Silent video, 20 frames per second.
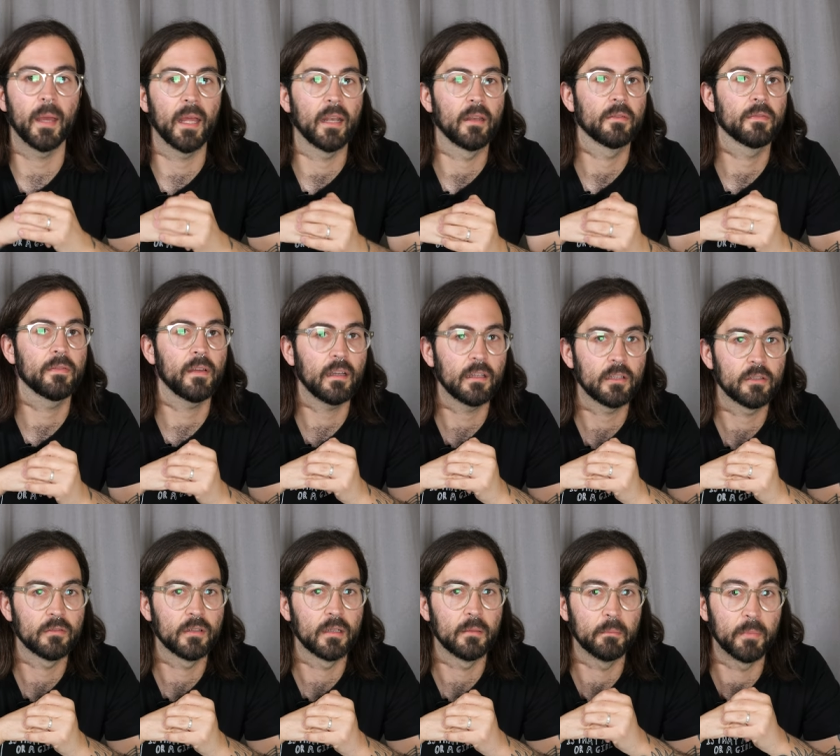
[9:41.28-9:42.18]

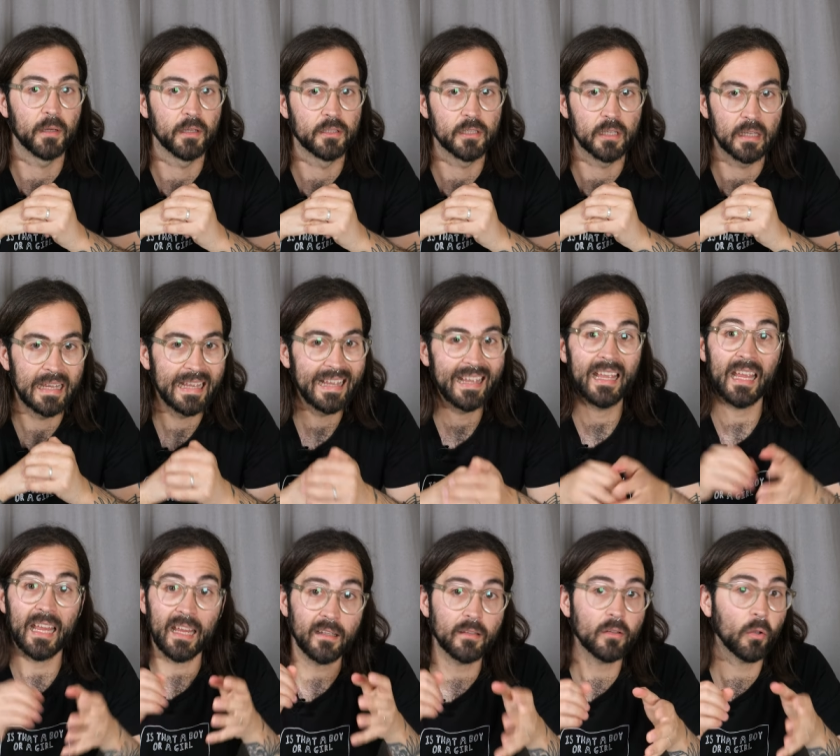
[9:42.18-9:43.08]
manufacturing budget
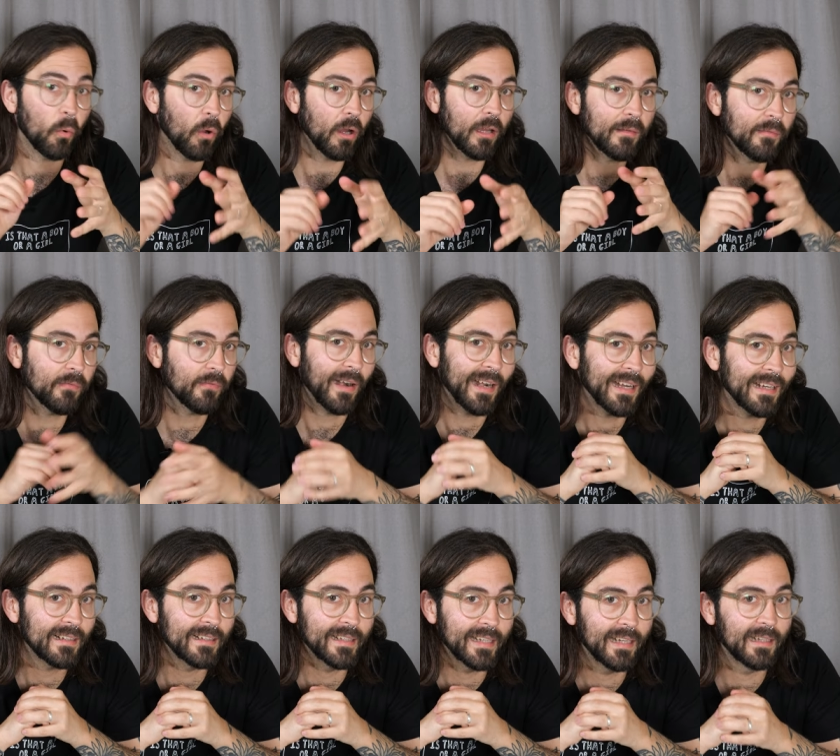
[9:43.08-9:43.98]
is quite
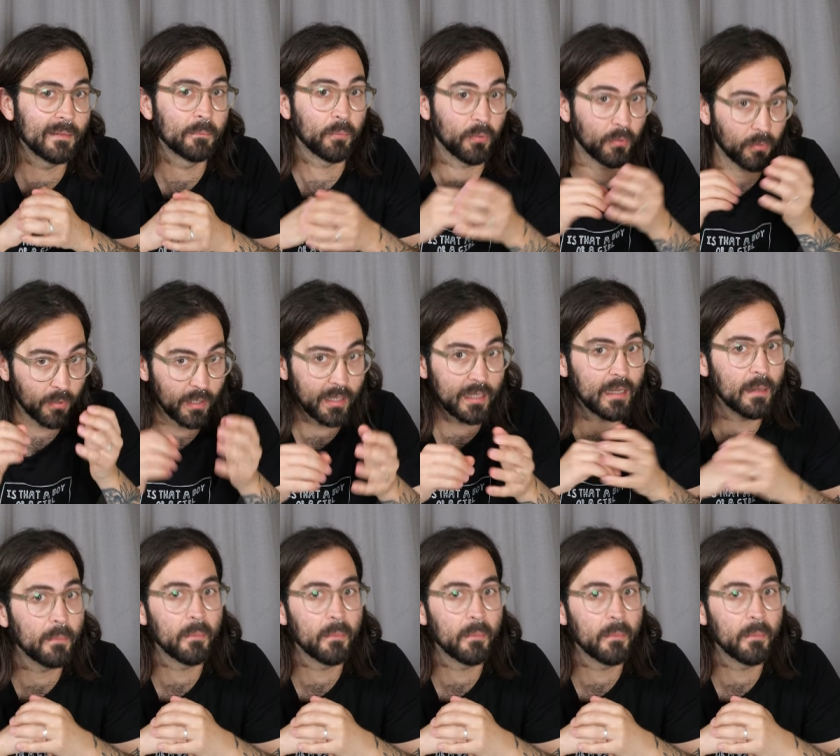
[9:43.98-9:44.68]
frankly pretty